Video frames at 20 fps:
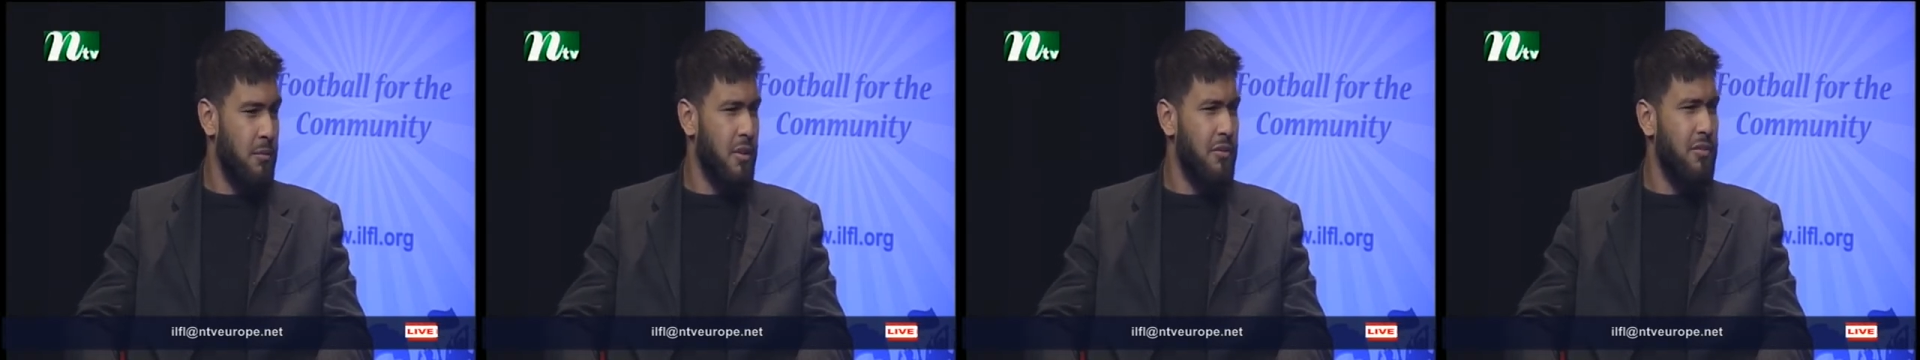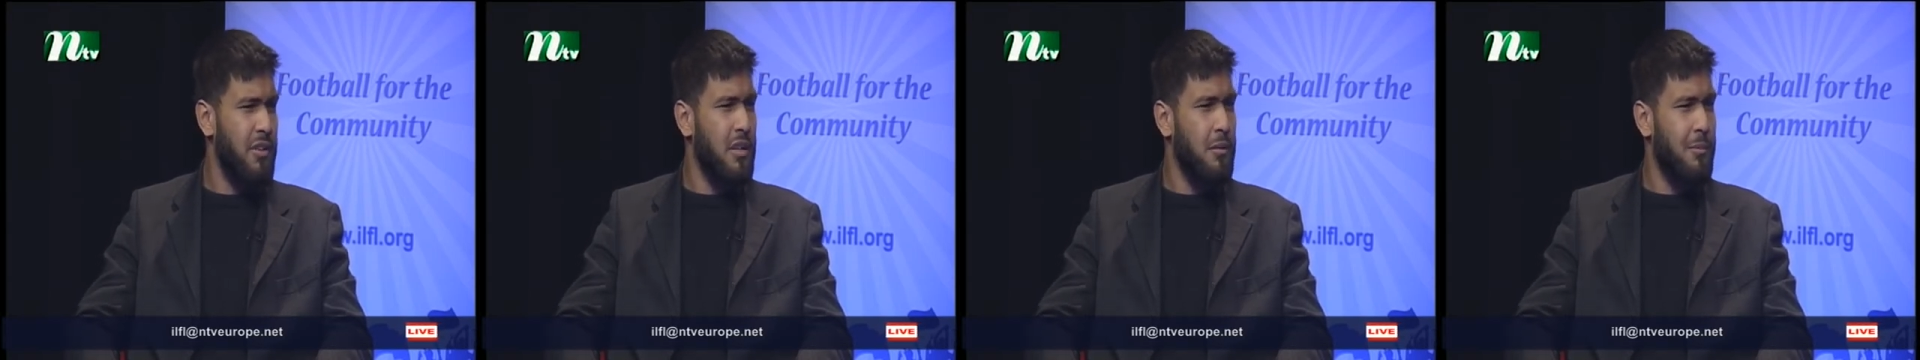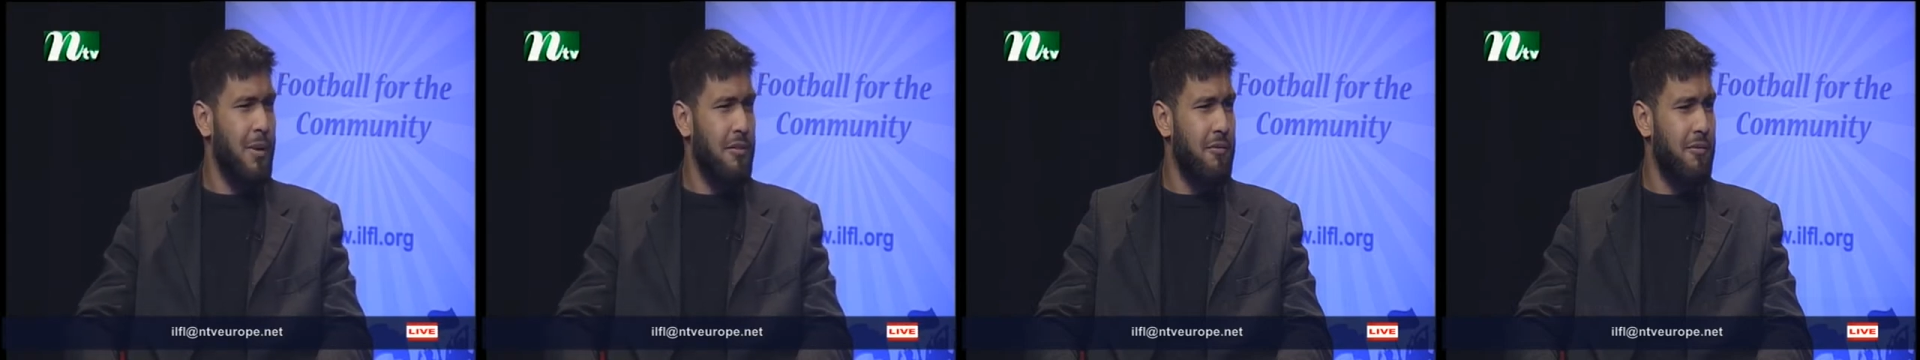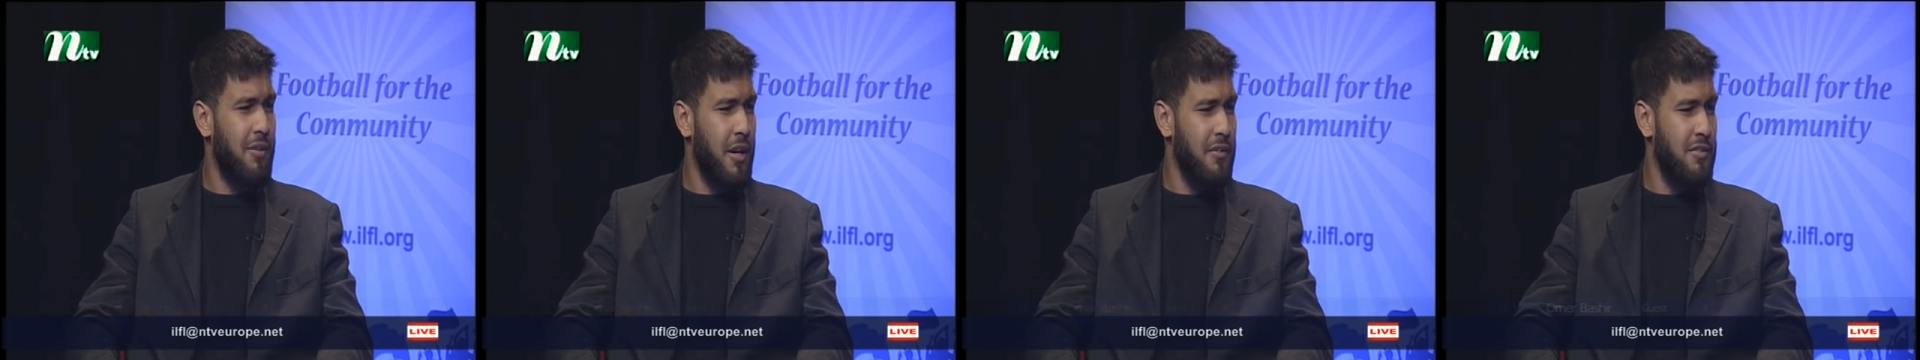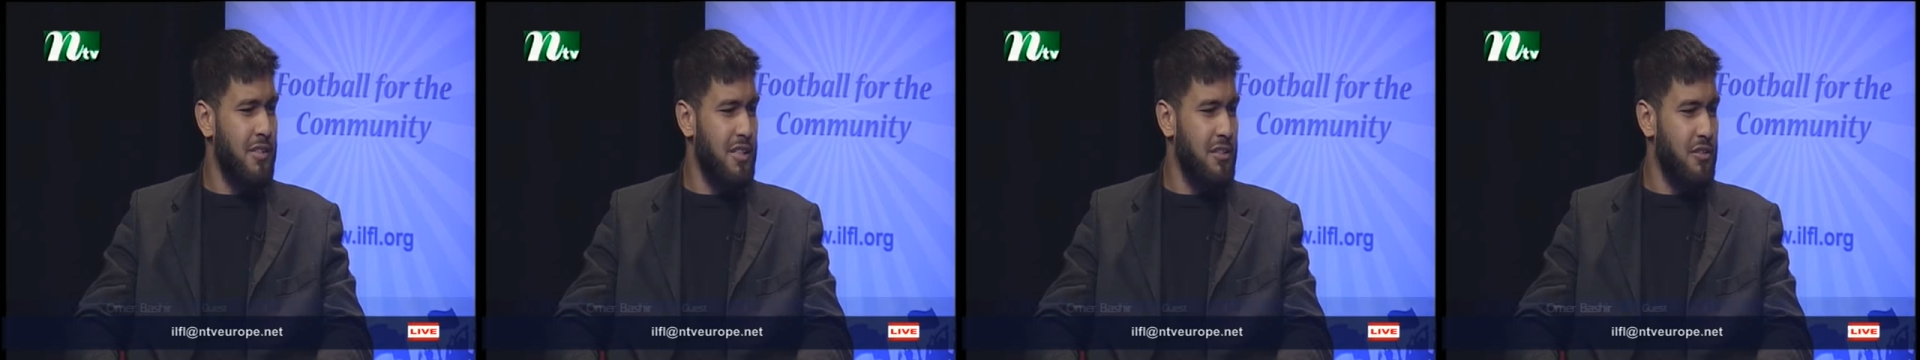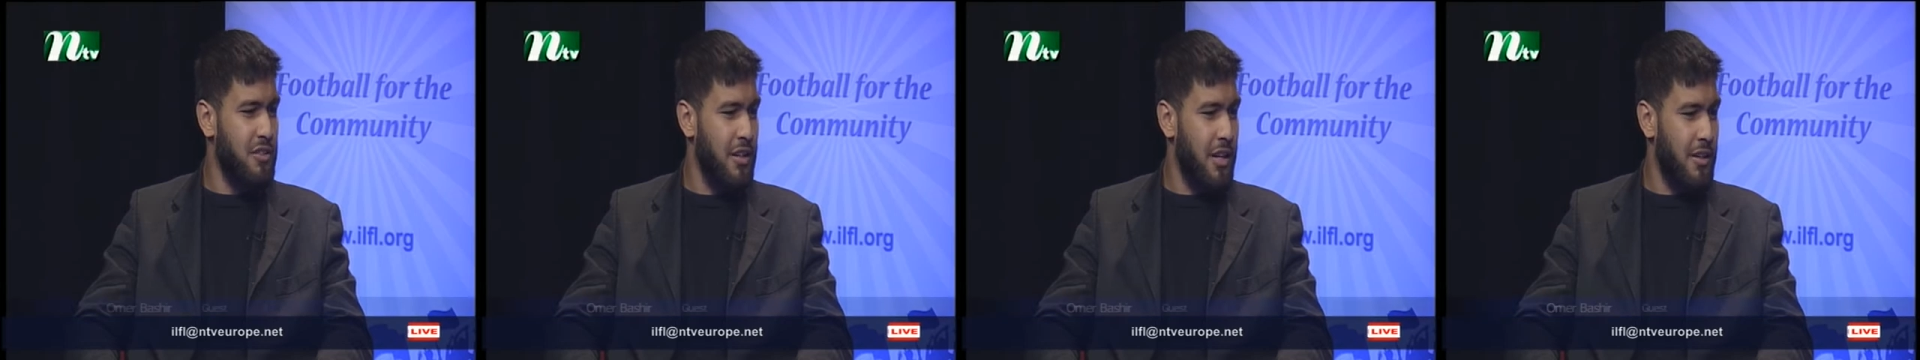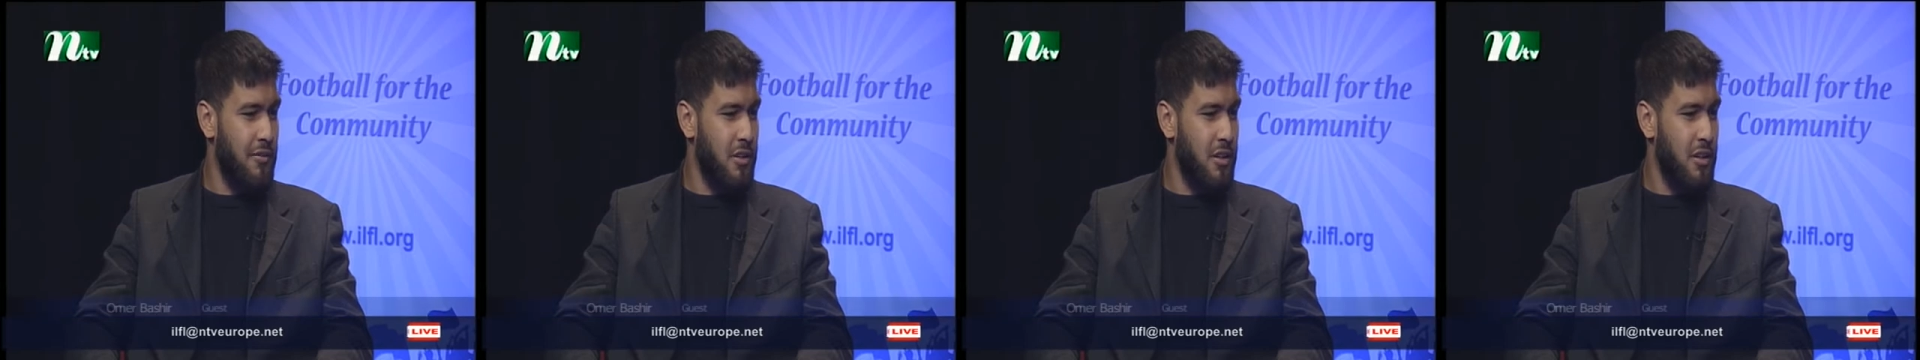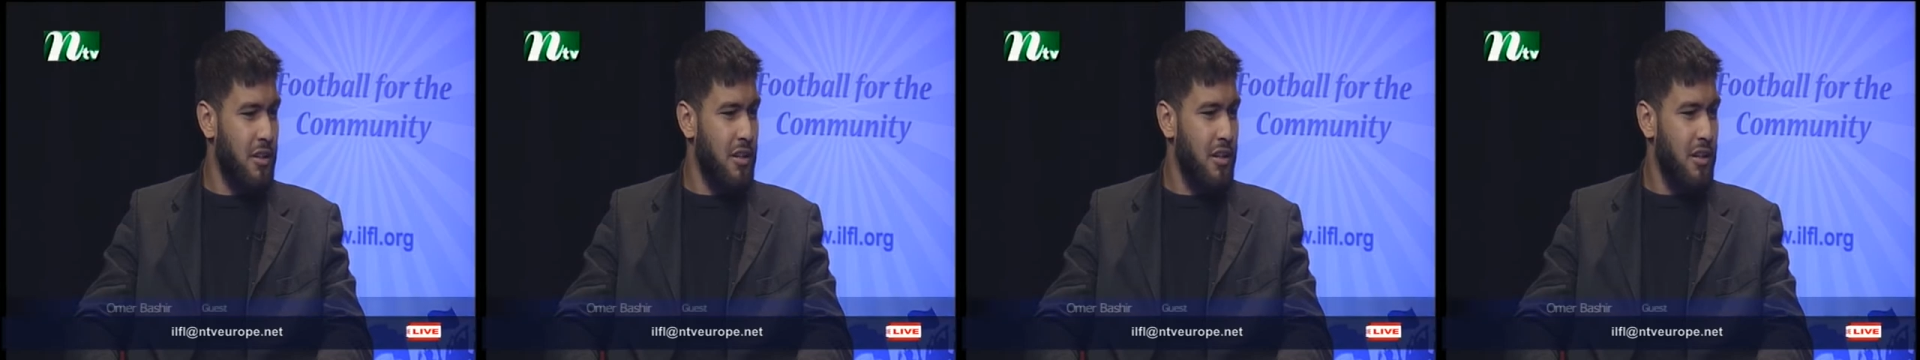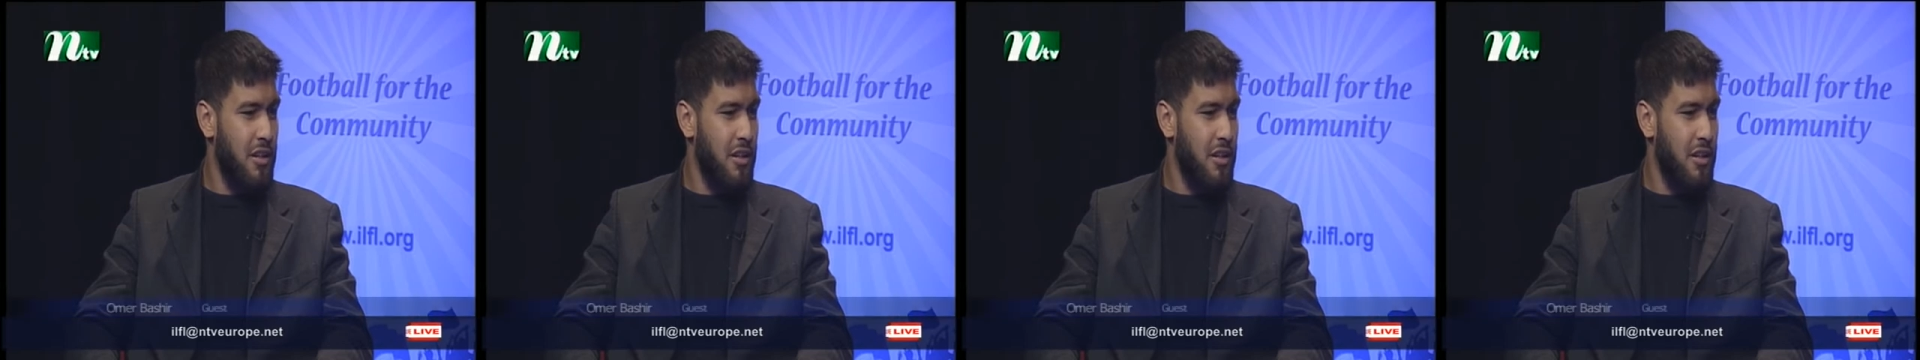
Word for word: I think about five, six together.